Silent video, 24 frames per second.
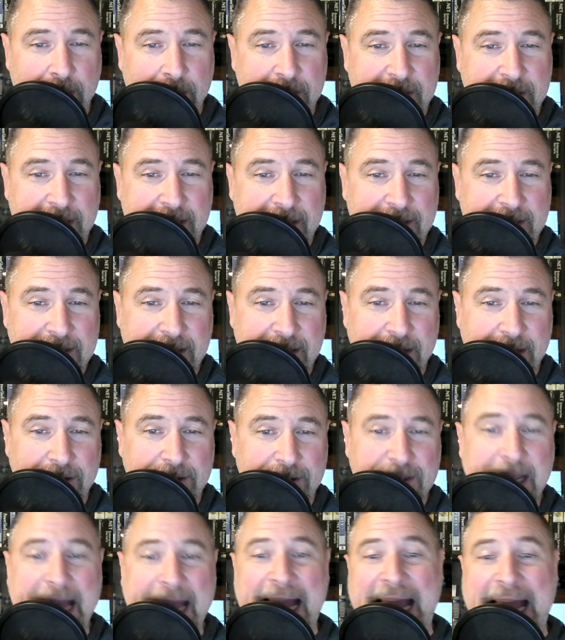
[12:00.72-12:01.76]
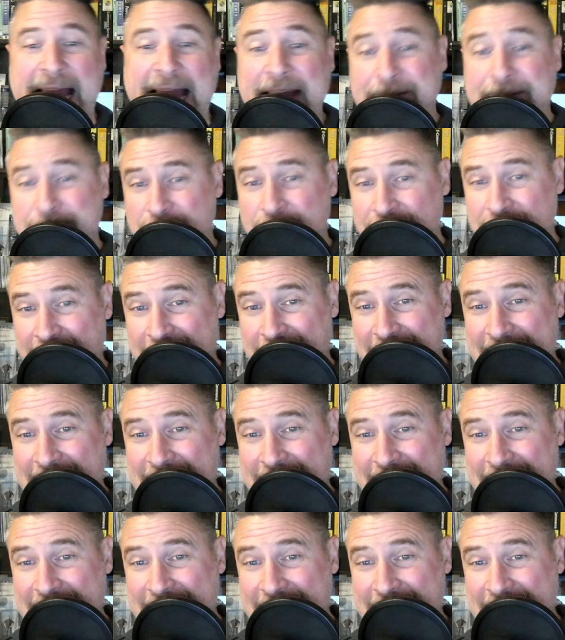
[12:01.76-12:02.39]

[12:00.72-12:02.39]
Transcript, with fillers: ticket sales after that,